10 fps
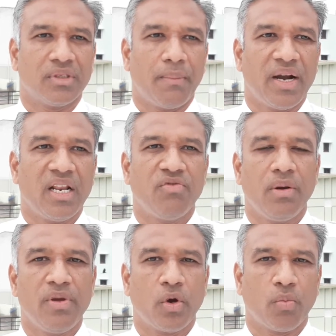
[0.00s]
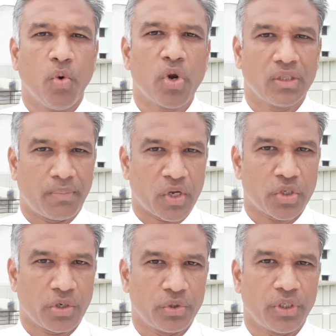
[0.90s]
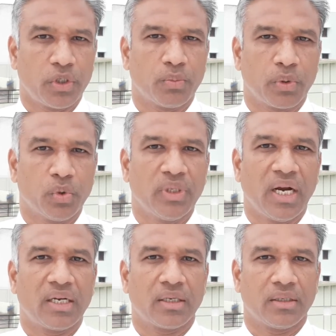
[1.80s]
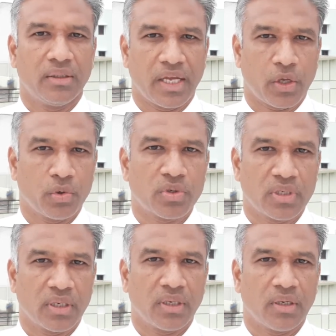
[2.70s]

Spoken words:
the burden will be more on the prosecution to prove that the accused